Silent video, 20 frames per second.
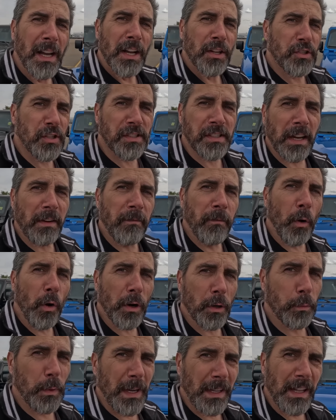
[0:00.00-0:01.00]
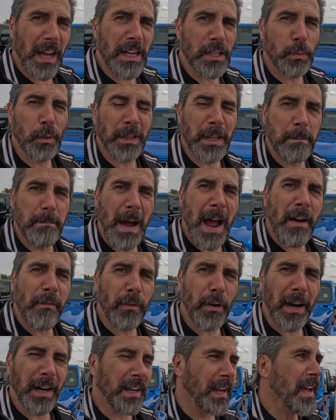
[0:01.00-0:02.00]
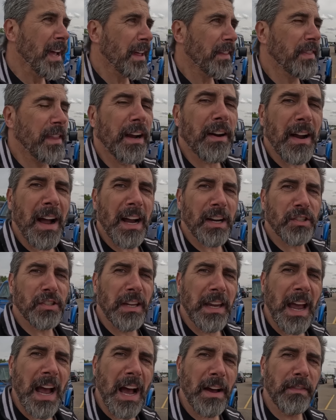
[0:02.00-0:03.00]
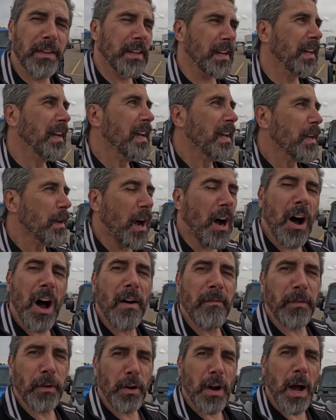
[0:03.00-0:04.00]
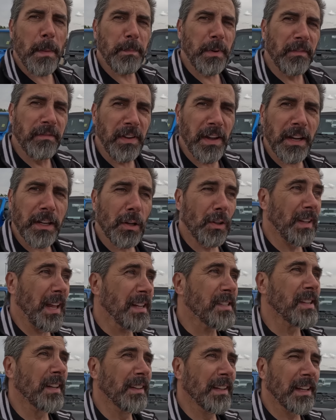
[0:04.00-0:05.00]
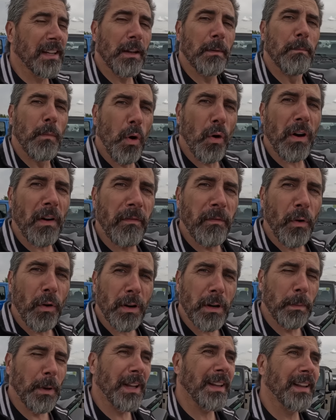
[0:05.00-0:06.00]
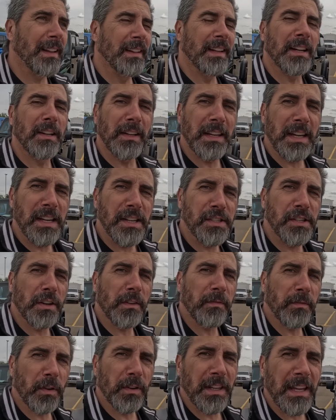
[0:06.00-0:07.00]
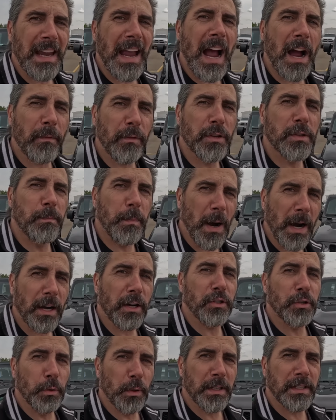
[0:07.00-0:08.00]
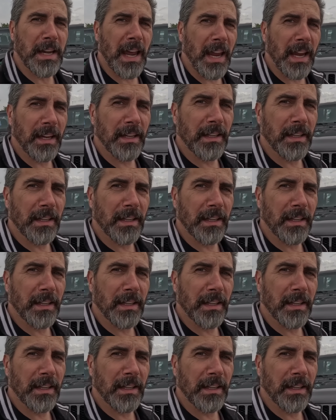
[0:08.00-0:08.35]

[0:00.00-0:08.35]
Just like Ford realized with the Maverick, they're actually having to offer up a vehicle that's a little more affordable and a little easier for the average buyer to attain.